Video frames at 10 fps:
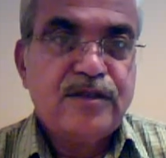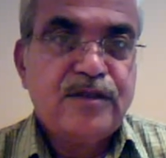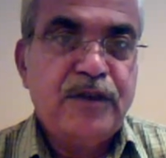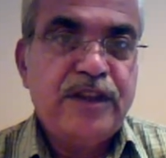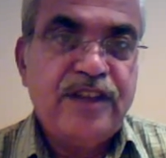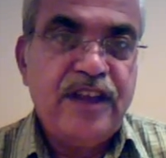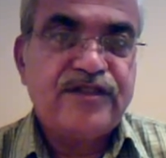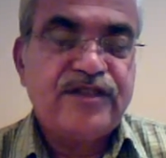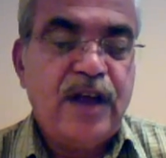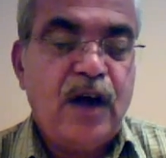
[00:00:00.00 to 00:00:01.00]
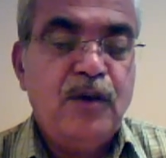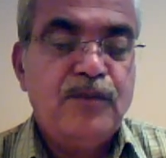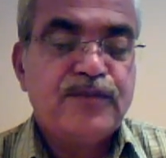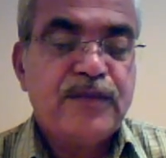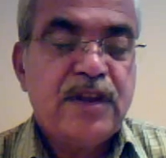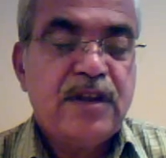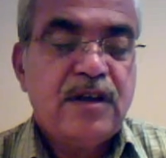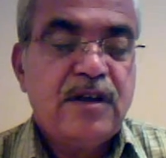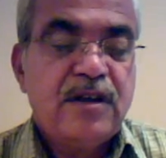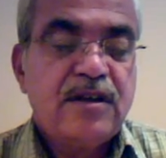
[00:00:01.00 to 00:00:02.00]
With this now,
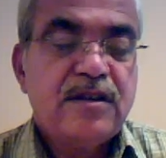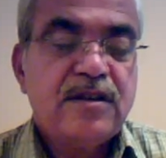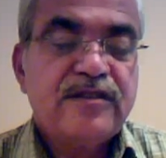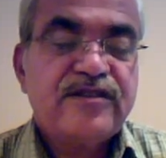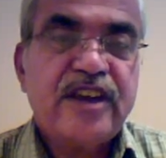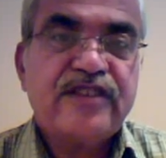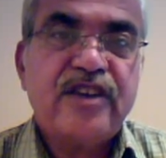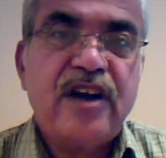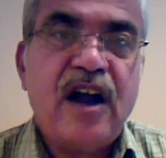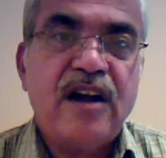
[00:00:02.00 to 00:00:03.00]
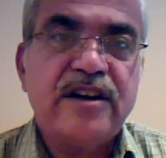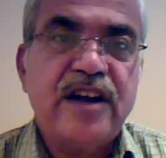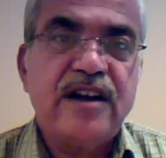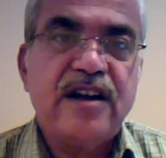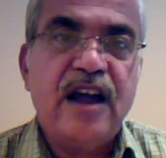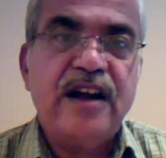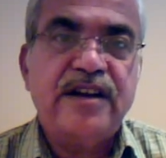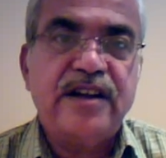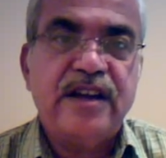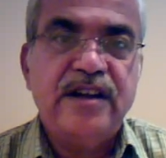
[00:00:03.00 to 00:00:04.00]
section
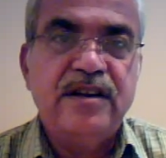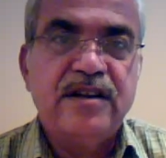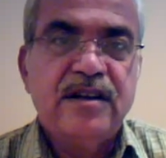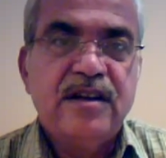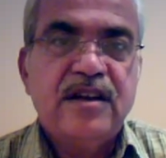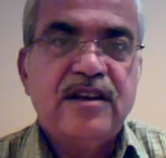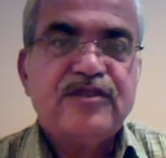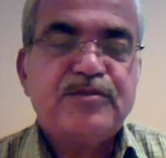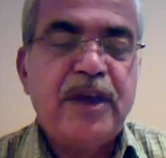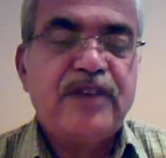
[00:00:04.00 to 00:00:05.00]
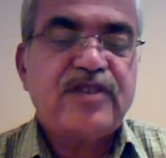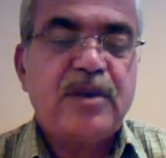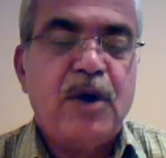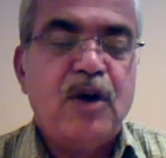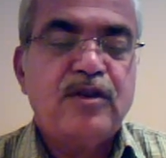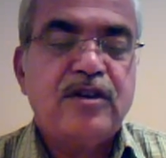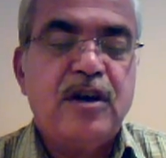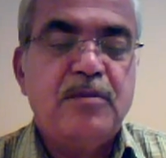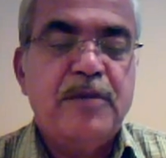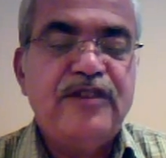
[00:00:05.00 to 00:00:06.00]
119 speaks about
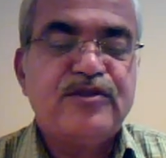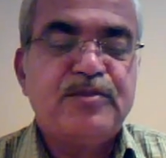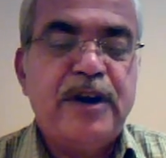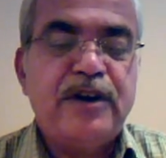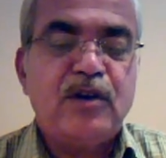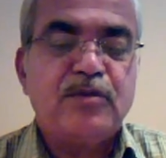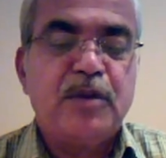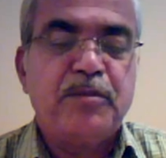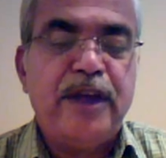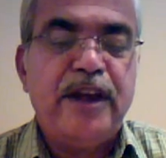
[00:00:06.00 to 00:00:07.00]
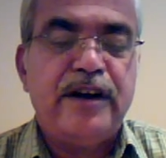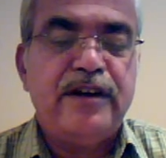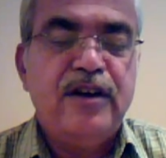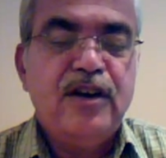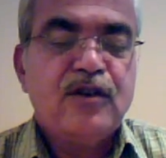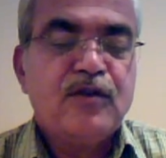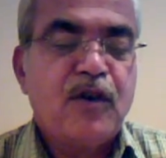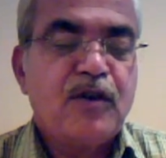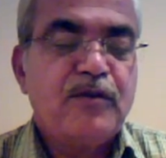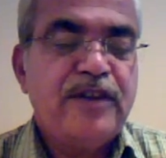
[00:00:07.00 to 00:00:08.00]
commencement of the period
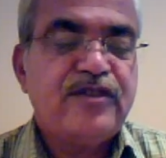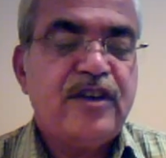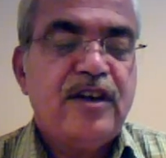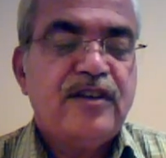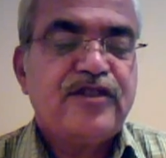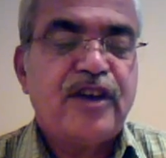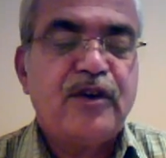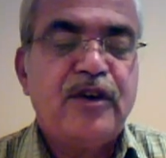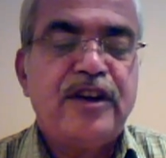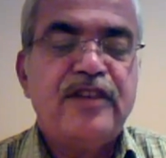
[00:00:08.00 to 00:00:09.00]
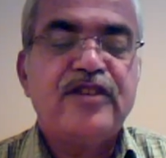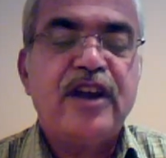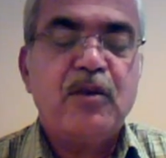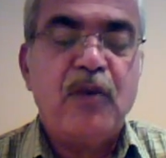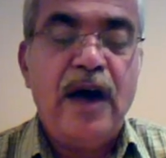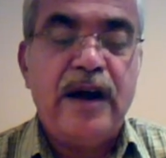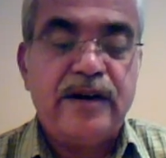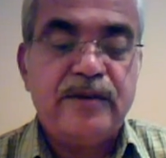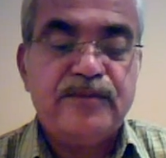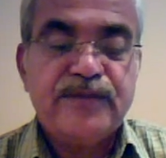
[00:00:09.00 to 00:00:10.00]
for which security is required.